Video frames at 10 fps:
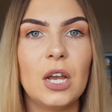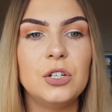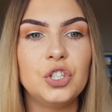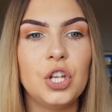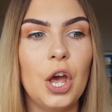
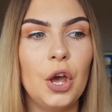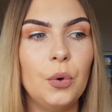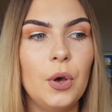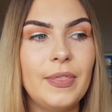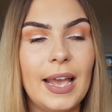
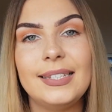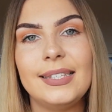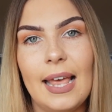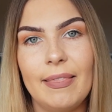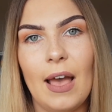So they
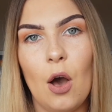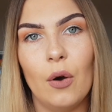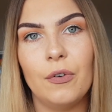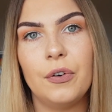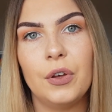sent that
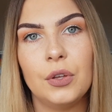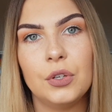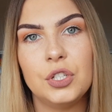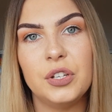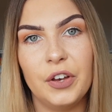off
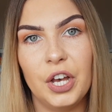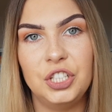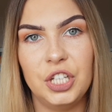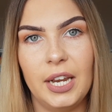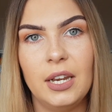to
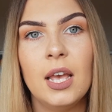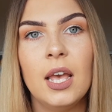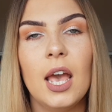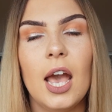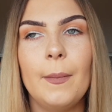Virgin
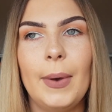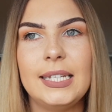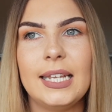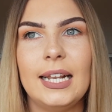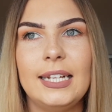and
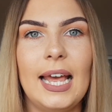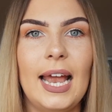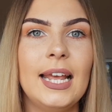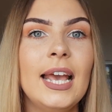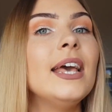basically
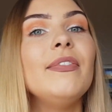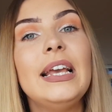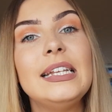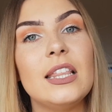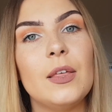said,
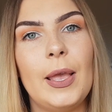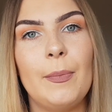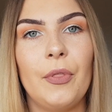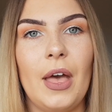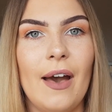these are the
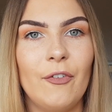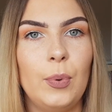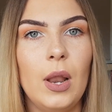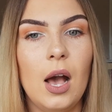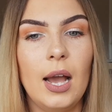people that have
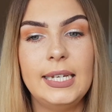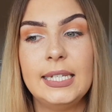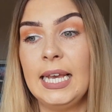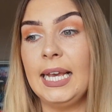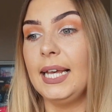applied.
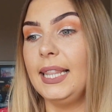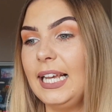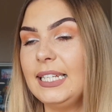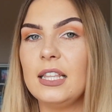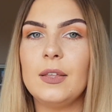
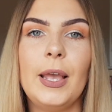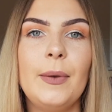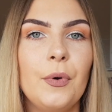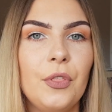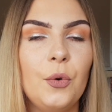These are the
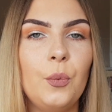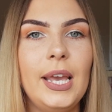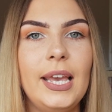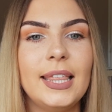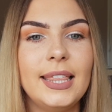people that
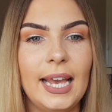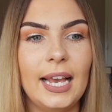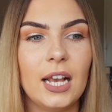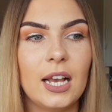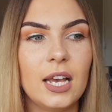we think